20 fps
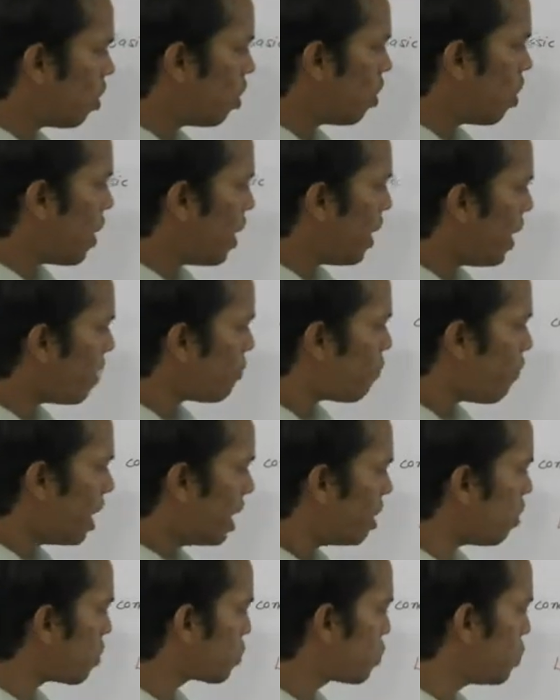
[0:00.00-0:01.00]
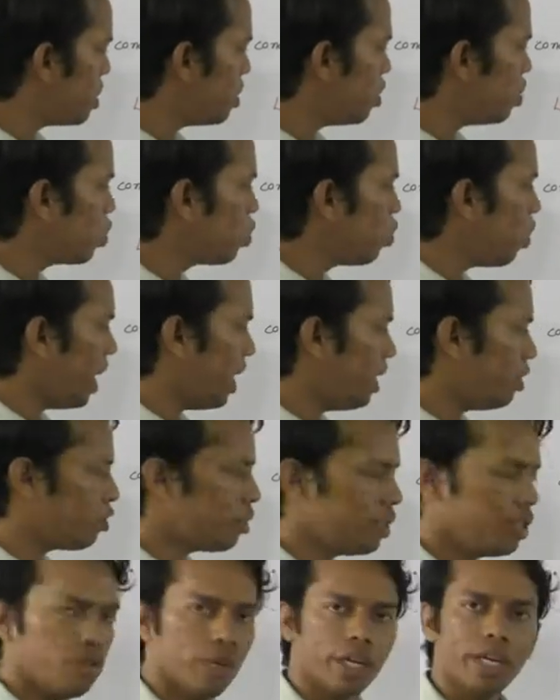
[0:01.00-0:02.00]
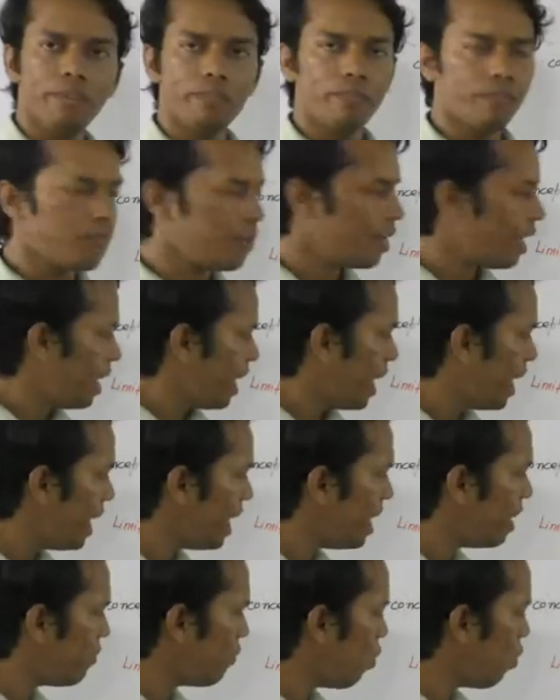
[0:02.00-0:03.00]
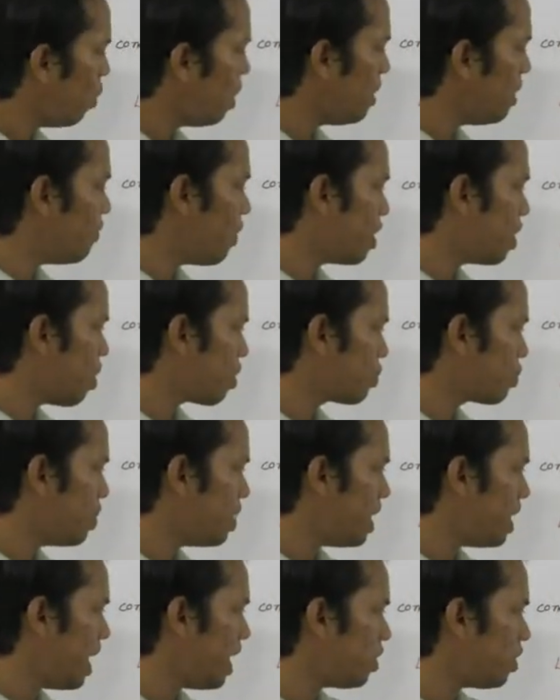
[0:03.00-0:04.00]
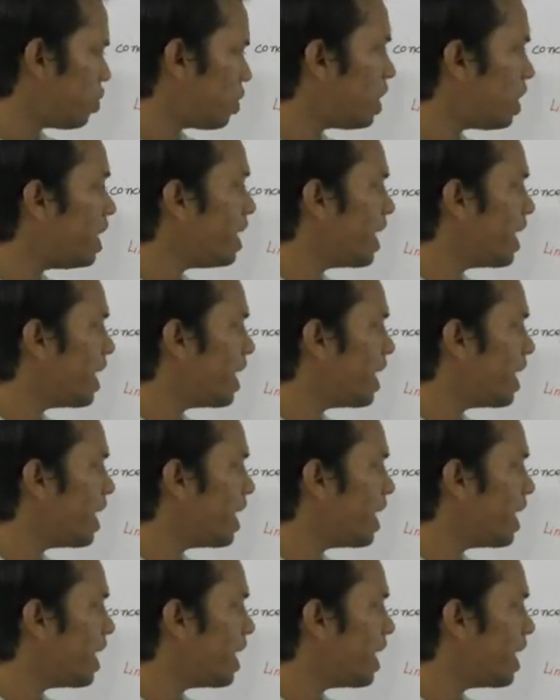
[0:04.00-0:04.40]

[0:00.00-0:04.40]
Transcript: here one oxygen, two hydrogen. Okay. Here only one oxygen and three